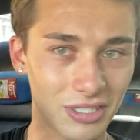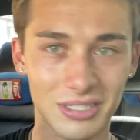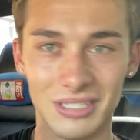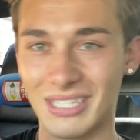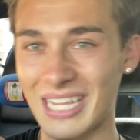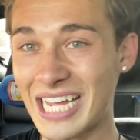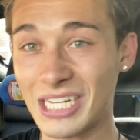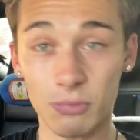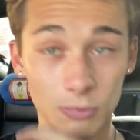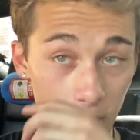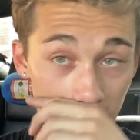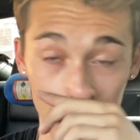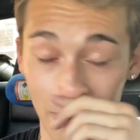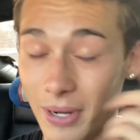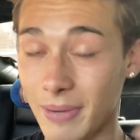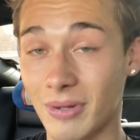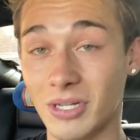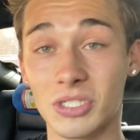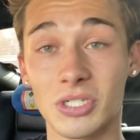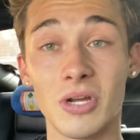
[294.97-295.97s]
That's what I'm
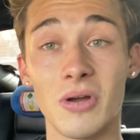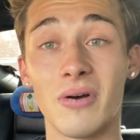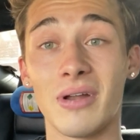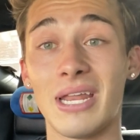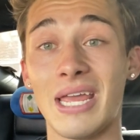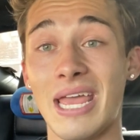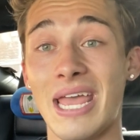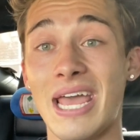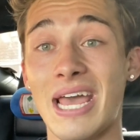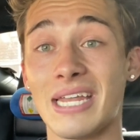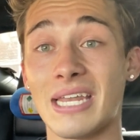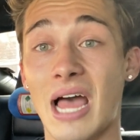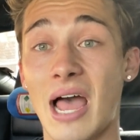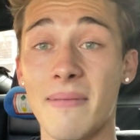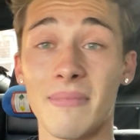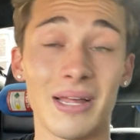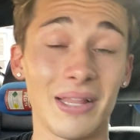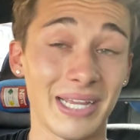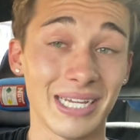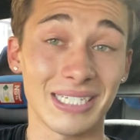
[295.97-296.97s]
pretty much doing, and
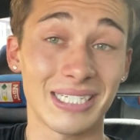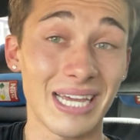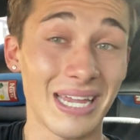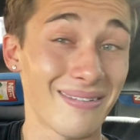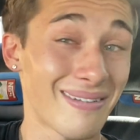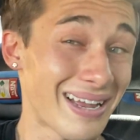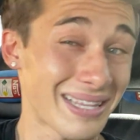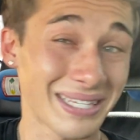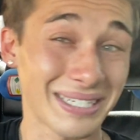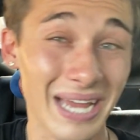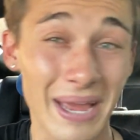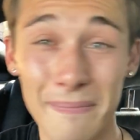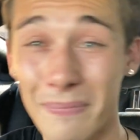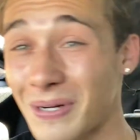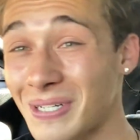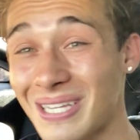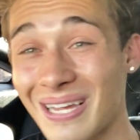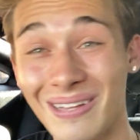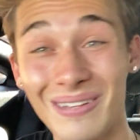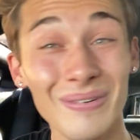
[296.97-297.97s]
I'm not, like I said, not the type of
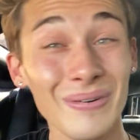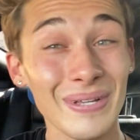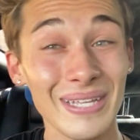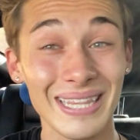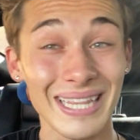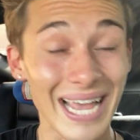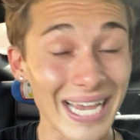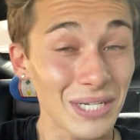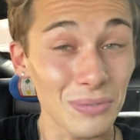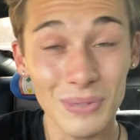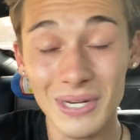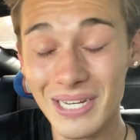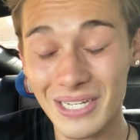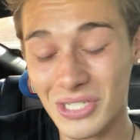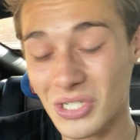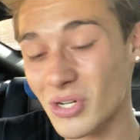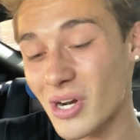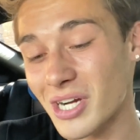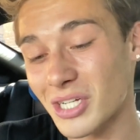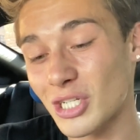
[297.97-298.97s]
person that literally likes reading
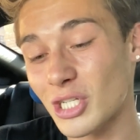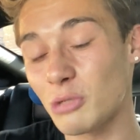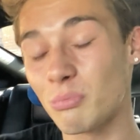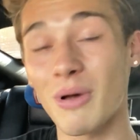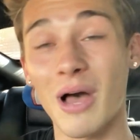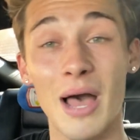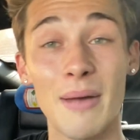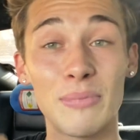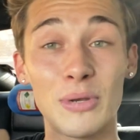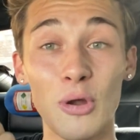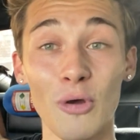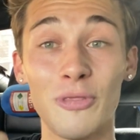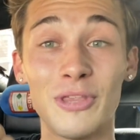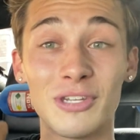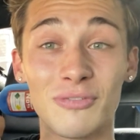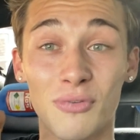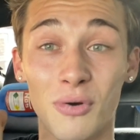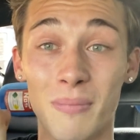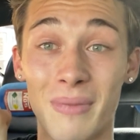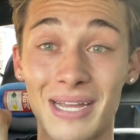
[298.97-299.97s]
instructions, but I'm doing
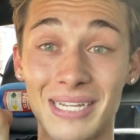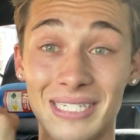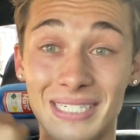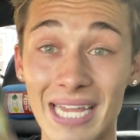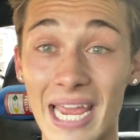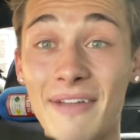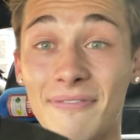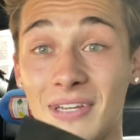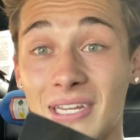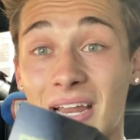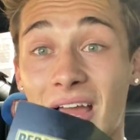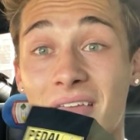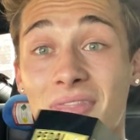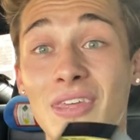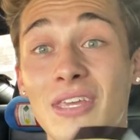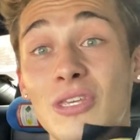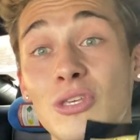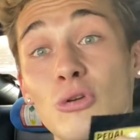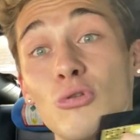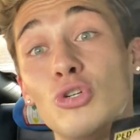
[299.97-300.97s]
this for my safety, and I
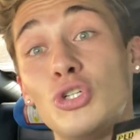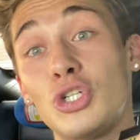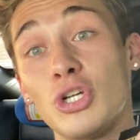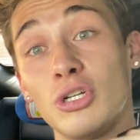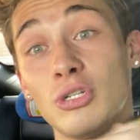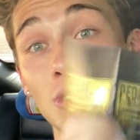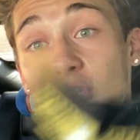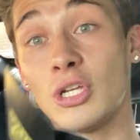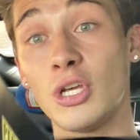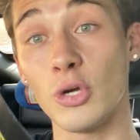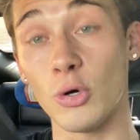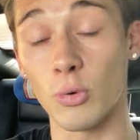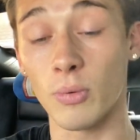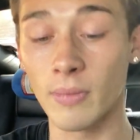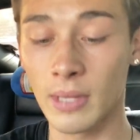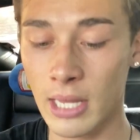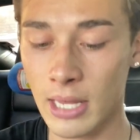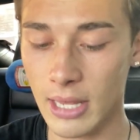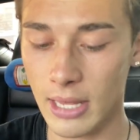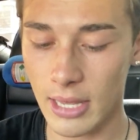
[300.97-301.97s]
think you should too.
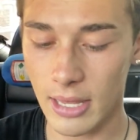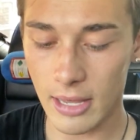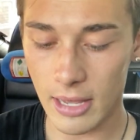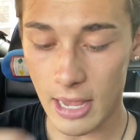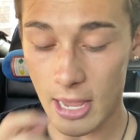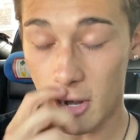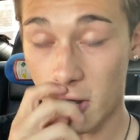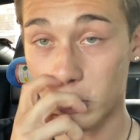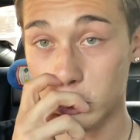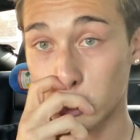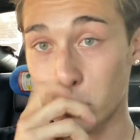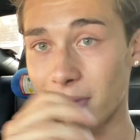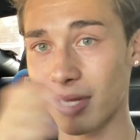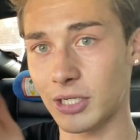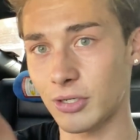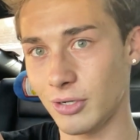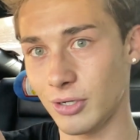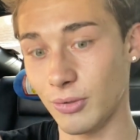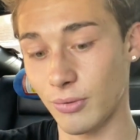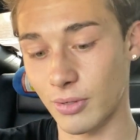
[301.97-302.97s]
And also make
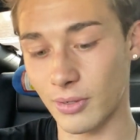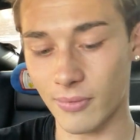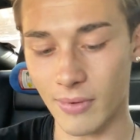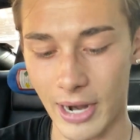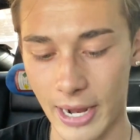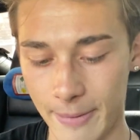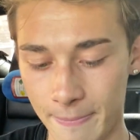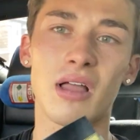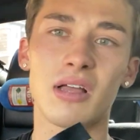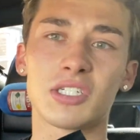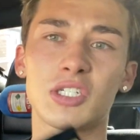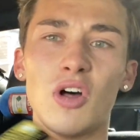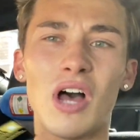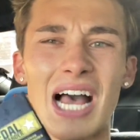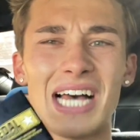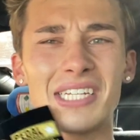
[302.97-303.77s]
sure you're doing it right. So as